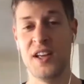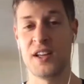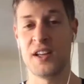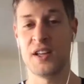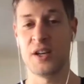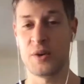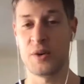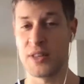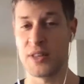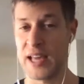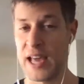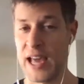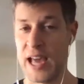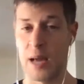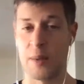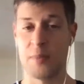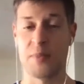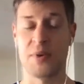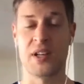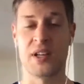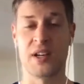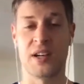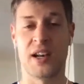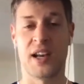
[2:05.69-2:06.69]
you know, the
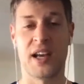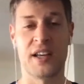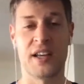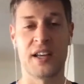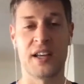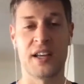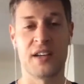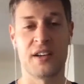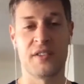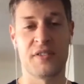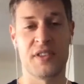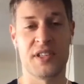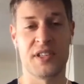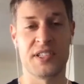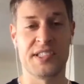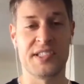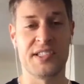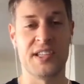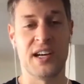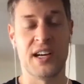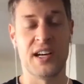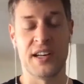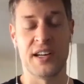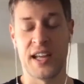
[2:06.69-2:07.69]
ambient light of the
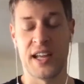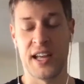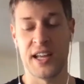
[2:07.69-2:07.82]
sun.